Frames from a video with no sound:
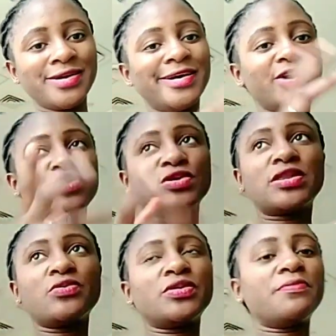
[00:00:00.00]
A good
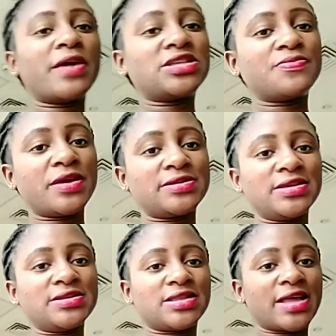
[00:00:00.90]
thing with the bed space
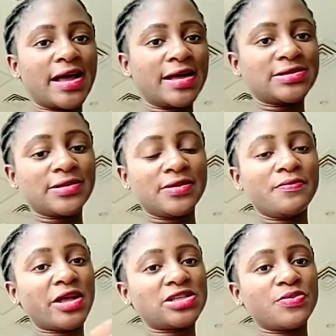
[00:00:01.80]
is that the
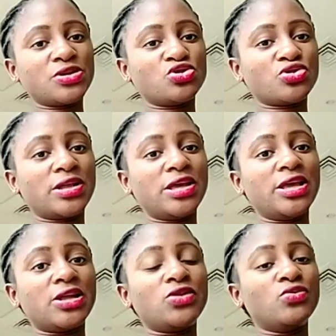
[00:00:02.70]
bed space usually
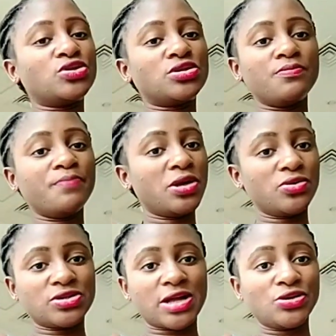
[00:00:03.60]
includes
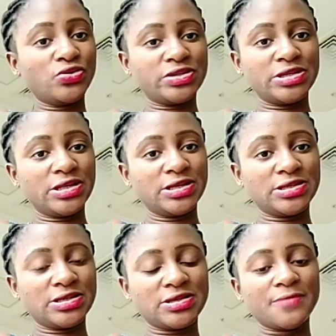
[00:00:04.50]
bills and
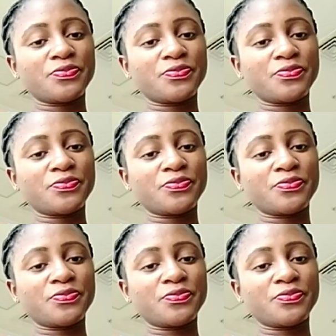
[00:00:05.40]
utilities.